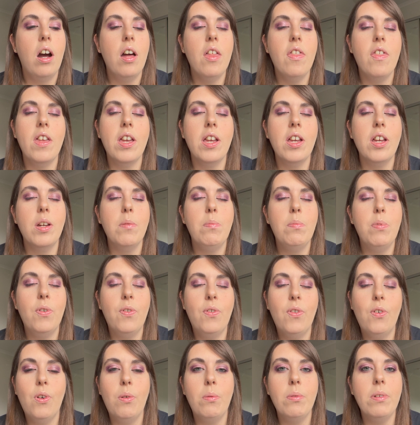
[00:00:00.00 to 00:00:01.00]
think
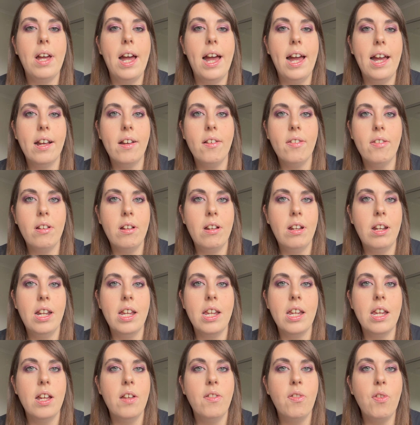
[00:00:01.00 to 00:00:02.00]
performed
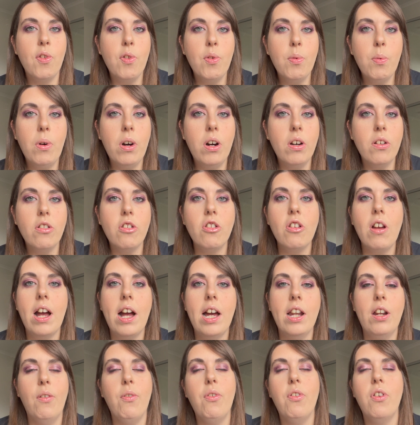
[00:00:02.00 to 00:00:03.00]
excellently in the swatch.
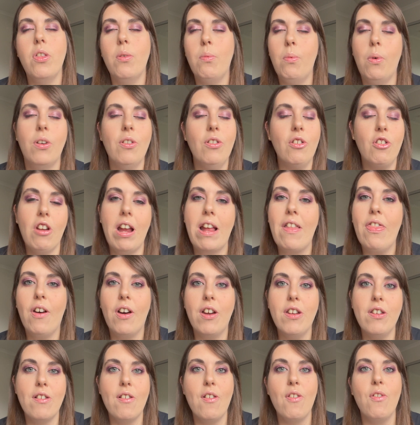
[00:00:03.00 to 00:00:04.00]
And obviously the one shade that
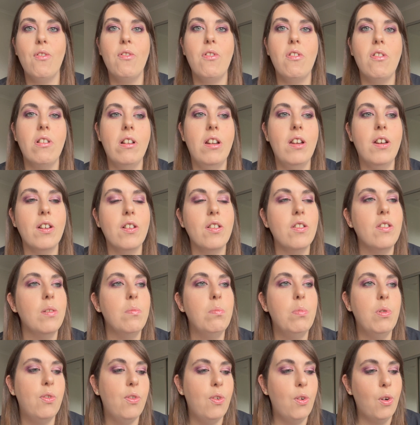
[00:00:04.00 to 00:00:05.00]
I used for this look
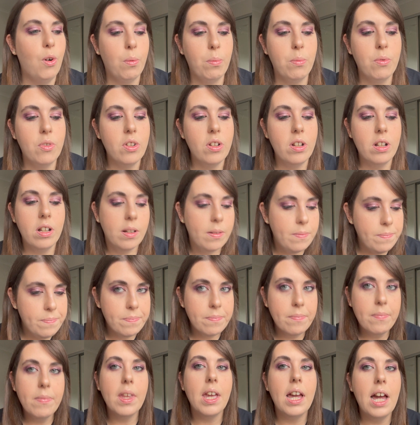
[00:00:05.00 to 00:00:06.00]
performed
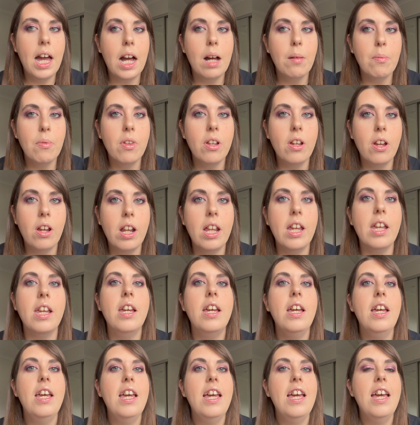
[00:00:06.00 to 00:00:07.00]
absolutely
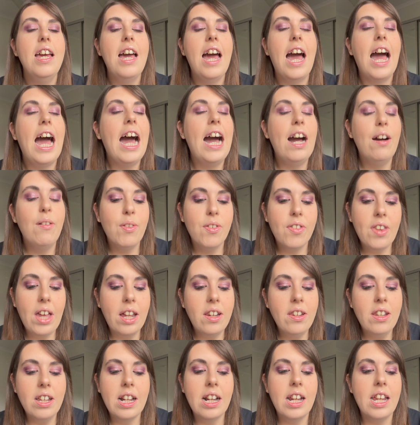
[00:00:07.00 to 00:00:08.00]

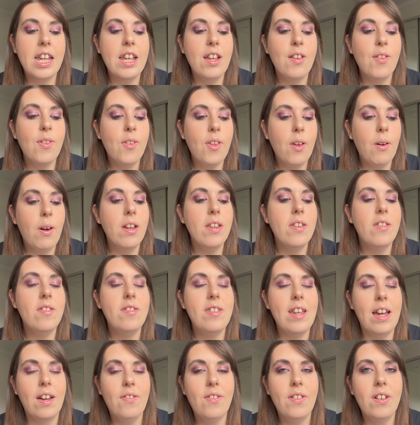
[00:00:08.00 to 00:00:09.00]
outstandingly, so I
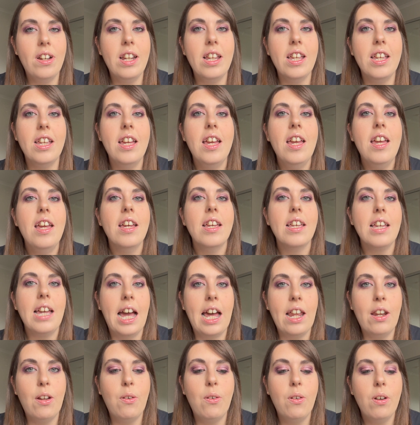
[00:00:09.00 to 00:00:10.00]
definitely
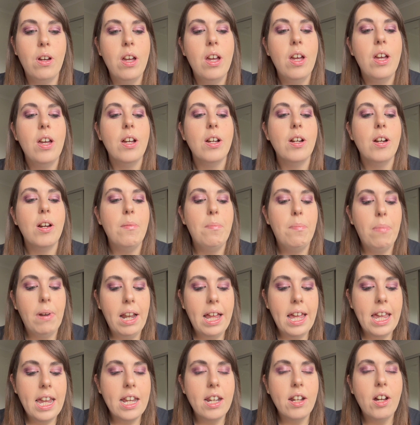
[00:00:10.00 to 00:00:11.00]
cannot
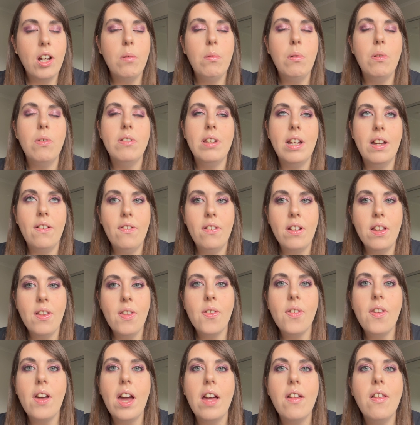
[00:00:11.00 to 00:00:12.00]
complain. I will definitely
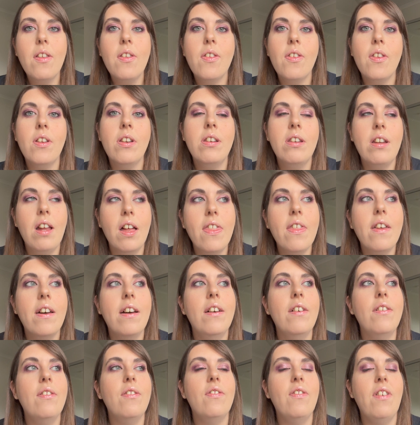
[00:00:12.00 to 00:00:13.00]
say this is
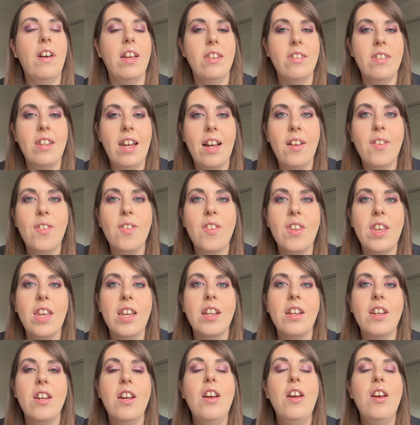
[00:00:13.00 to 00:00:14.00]
another
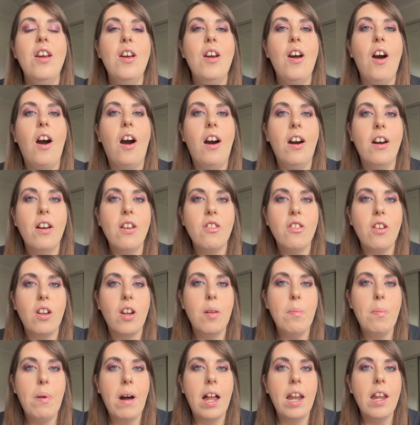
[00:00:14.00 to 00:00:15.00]
fantastic
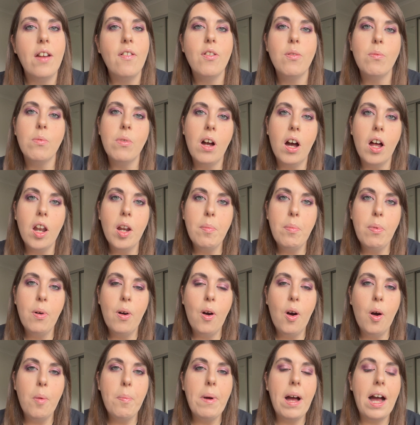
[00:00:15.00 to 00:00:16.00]
eyeshadow palette from
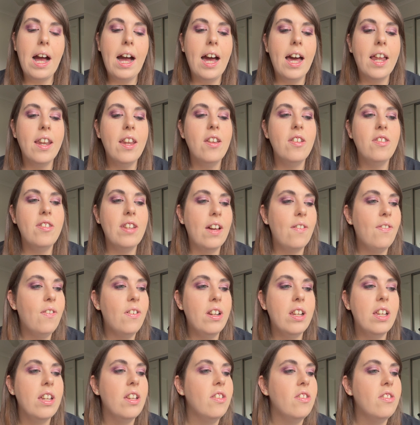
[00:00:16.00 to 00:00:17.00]
Colourpop, and
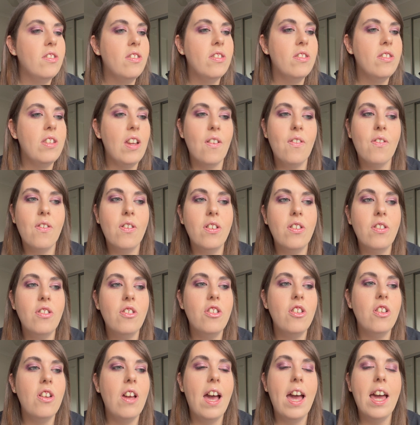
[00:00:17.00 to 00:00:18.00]
definitely different
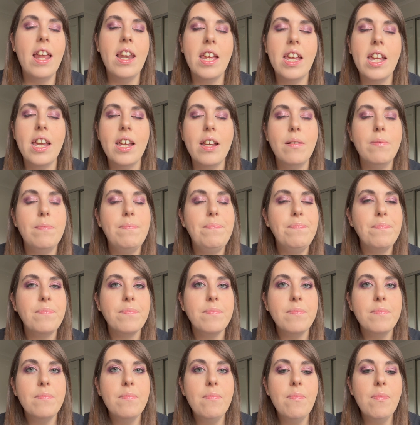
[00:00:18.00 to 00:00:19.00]
to any
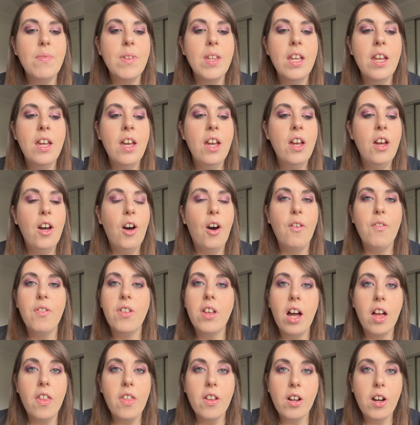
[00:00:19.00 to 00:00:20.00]
of the
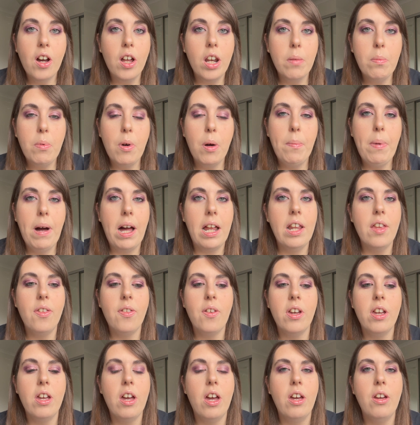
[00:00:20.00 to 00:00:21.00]
other Colourpop palettes
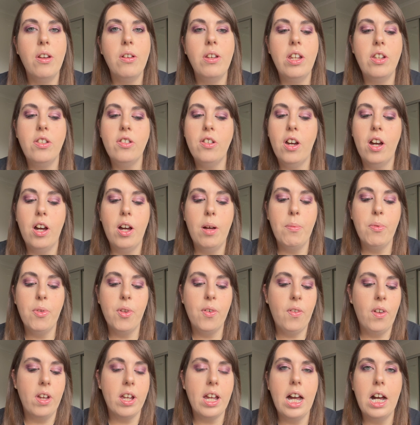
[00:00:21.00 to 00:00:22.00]
I own in terms
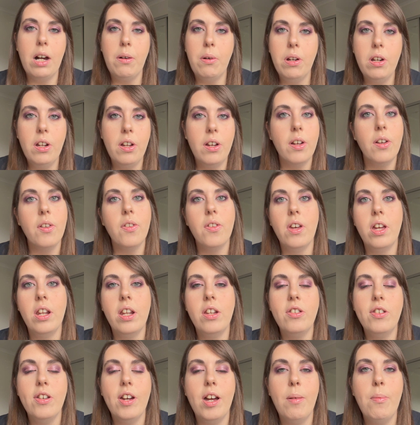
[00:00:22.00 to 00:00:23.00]
of like how it looks and
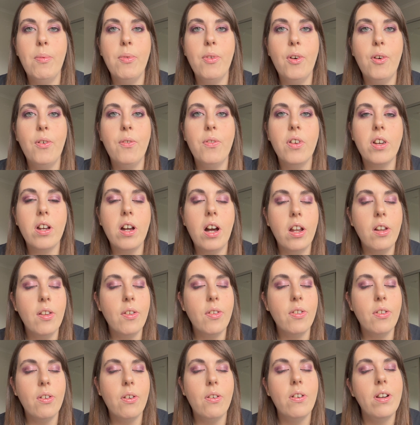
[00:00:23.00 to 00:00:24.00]
in terms of the colour
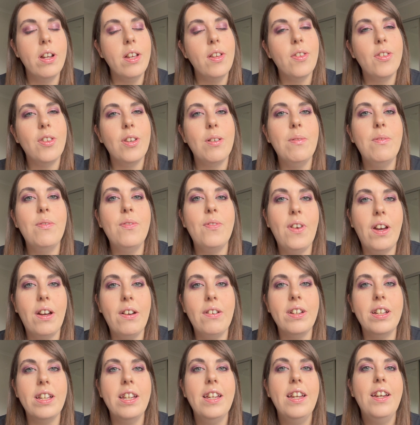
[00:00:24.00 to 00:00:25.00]
story, so I'm
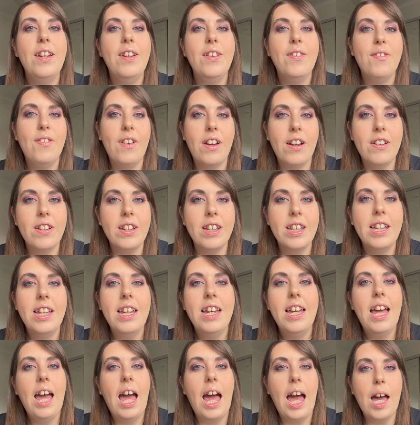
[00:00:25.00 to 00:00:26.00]
very
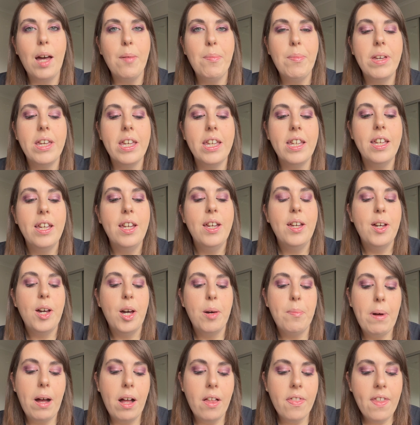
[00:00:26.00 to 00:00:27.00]
happy
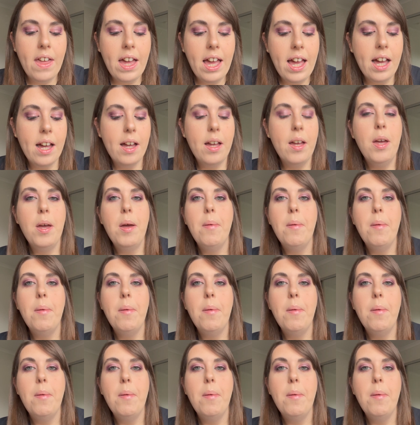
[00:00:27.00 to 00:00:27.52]
about that.